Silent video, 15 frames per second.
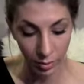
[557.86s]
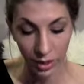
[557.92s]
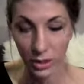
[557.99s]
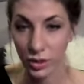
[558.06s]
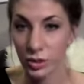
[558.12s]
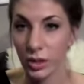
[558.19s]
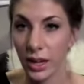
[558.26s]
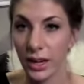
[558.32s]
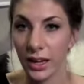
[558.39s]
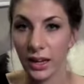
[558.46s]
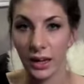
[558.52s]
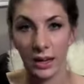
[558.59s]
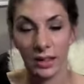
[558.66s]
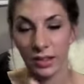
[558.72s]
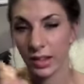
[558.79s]
But I do like
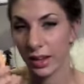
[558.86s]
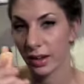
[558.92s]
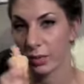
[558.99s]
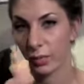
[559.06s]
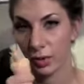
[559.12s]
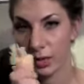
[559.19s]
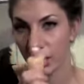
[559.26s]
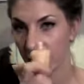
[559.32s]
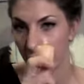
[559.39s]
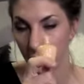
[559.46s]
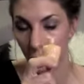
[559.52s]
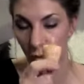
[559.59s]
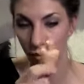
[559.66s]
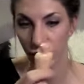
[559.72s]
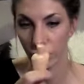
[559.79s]
it. It is like a really
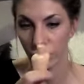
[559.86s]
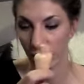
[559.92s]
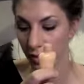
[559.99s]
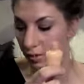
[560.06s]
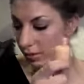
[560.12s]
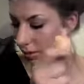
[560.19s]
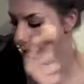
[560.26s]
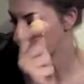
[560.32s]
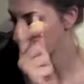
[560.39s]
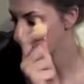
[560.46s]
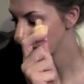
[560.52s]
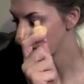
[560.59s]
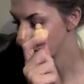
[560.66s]
light moisturizer.